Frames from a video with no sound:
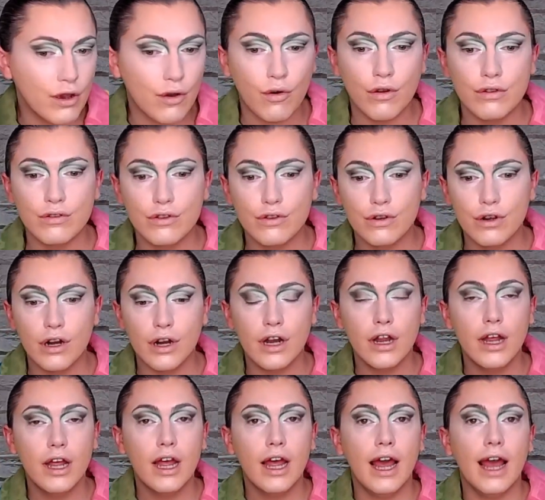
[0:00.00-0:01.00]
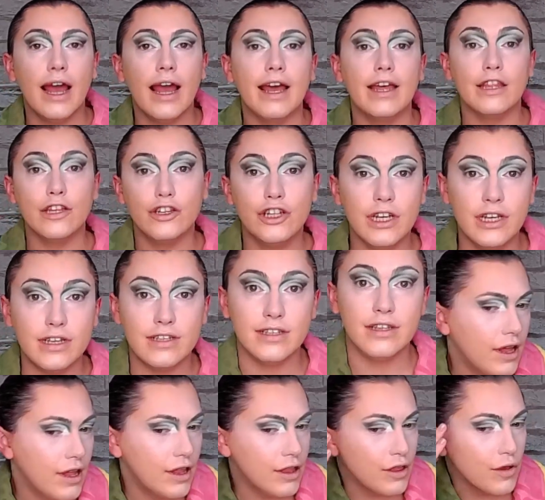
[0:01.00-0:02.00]
contour the cheeks now.
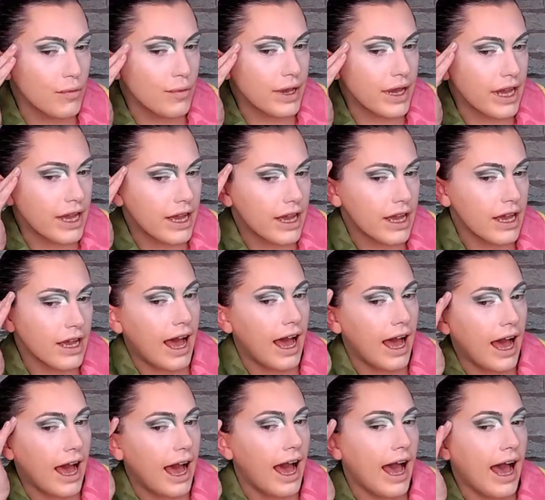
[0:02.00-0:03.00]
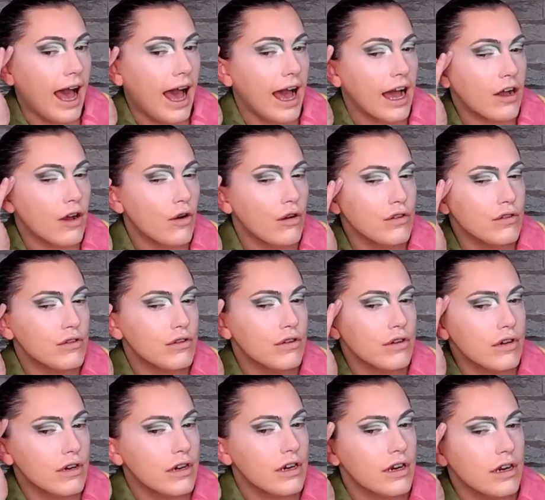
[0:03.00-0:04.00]
The way I
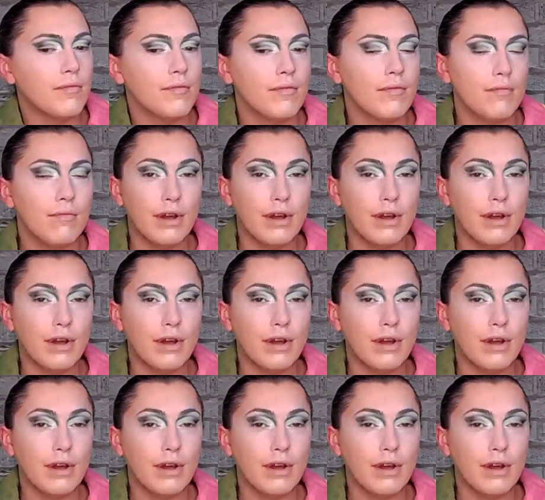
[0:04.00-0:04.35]
contour my